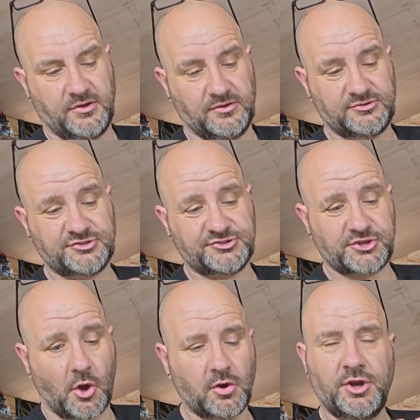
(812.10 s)

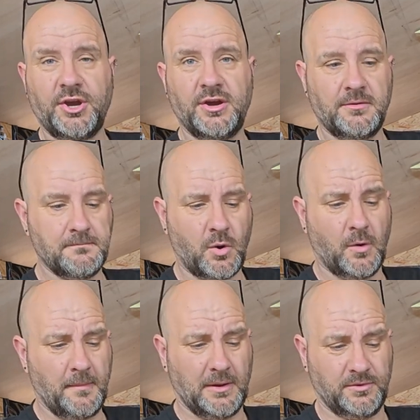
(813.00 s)
stock
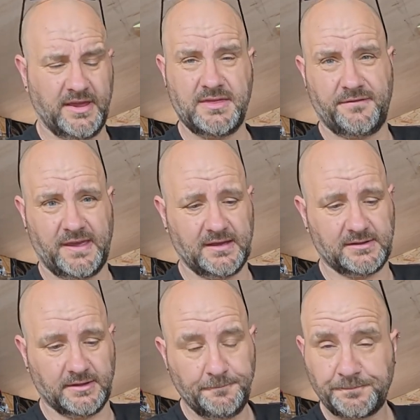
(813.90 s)
motor mount in the
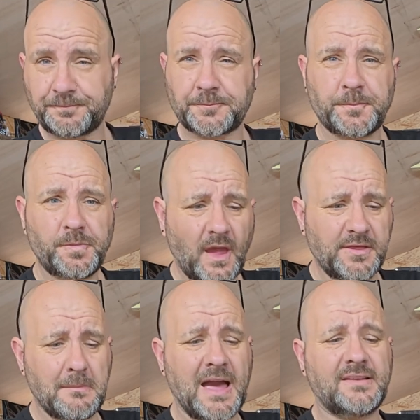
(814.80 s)
vehicle,
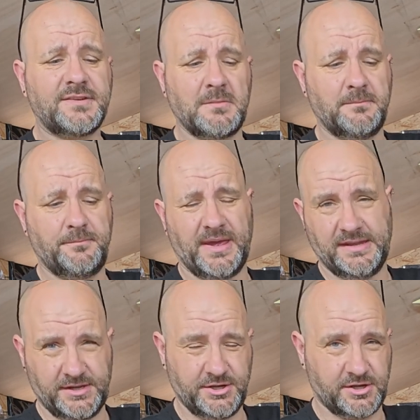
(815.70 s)
the maximum
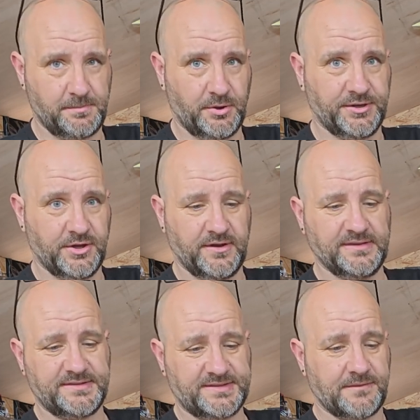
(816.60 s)
pinion you can put in here
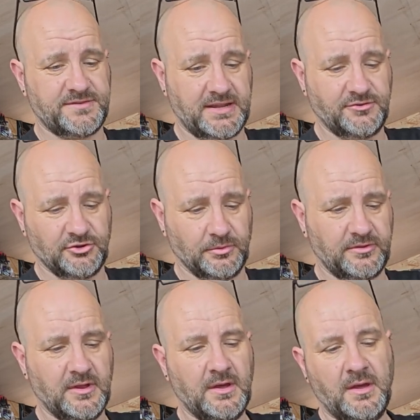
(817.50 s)
is a 17 tooth.
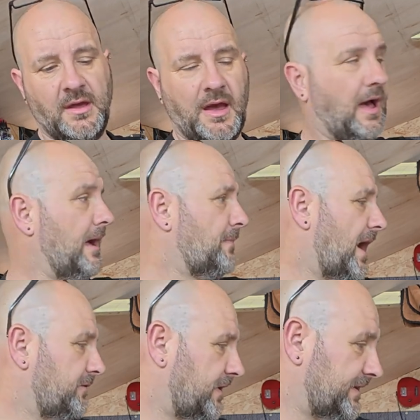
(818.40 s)

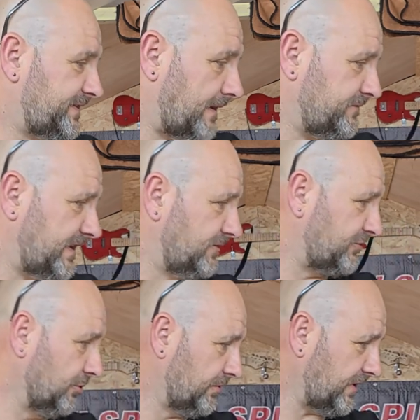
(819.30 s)
I run a 17
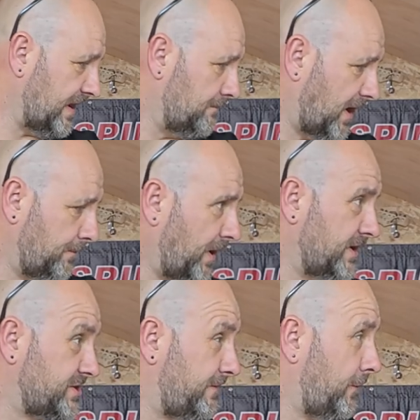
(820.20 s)
tooth in my
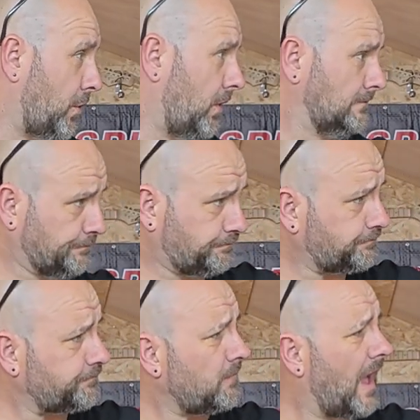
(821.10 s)
Punisher 4.
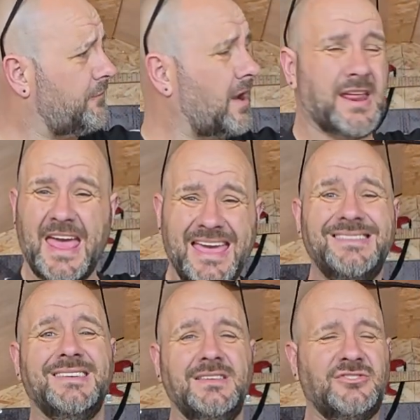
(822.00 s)
I run an
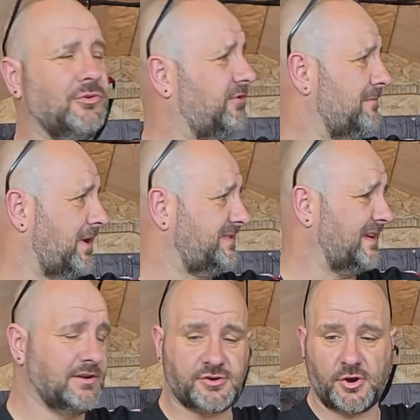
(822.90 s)
18 tooth in my
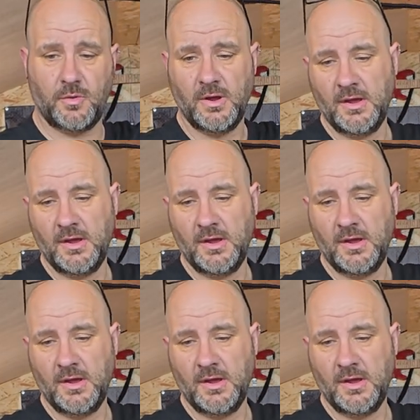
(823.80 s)
Syncro.